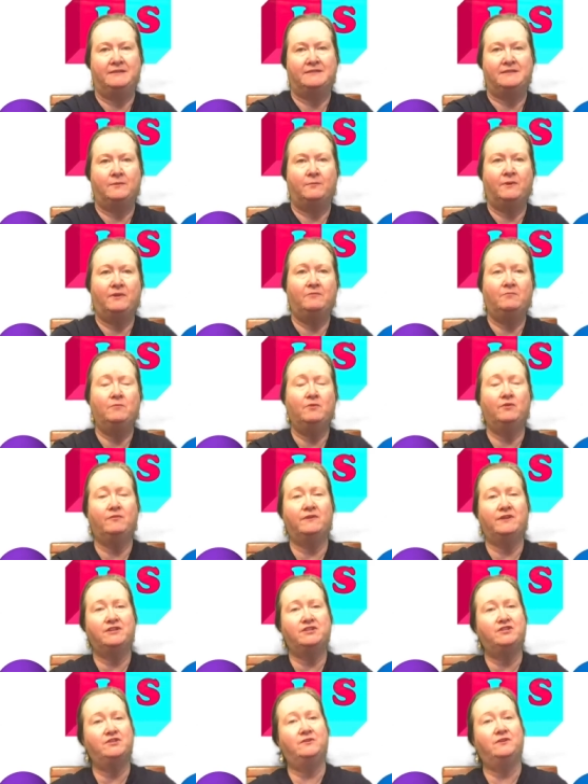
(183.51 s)
Then we're moving
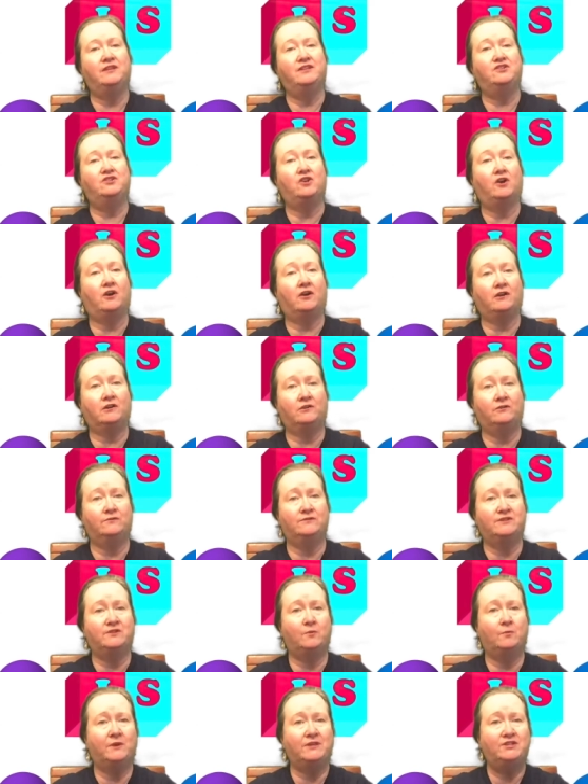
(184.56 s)
to the toddlers,
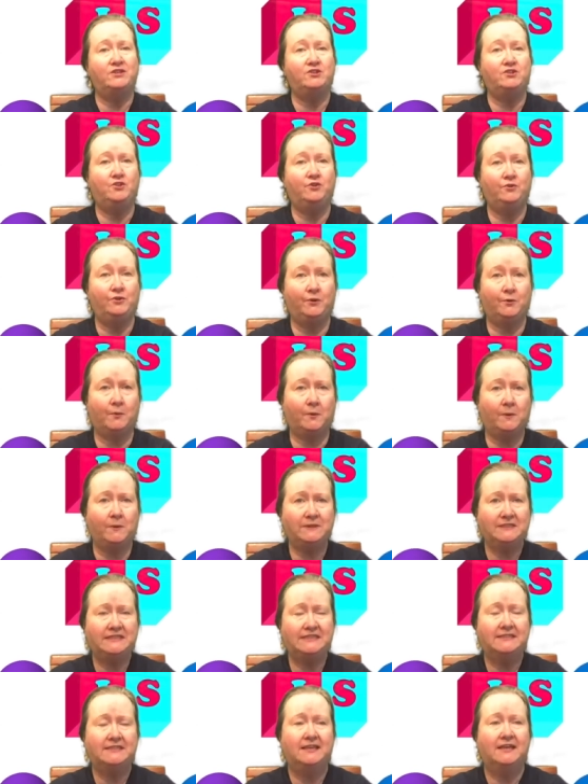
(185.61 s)
the 1 to 2 year
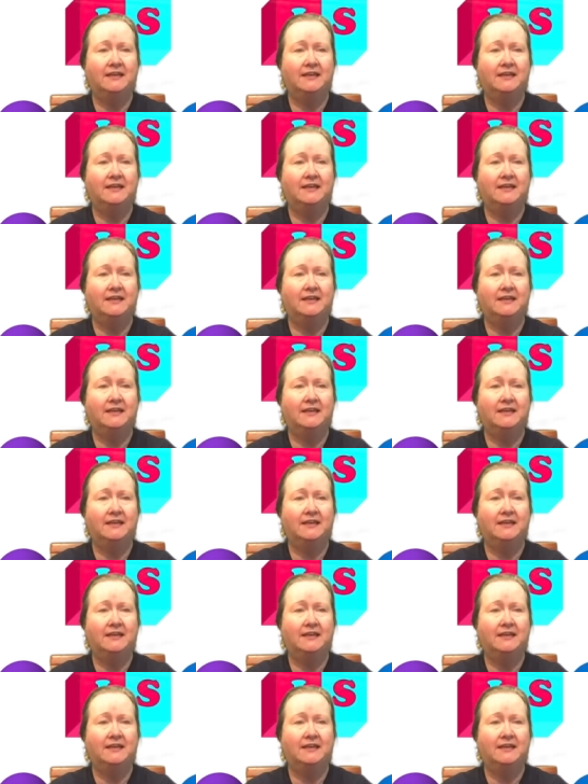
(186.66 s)
olds.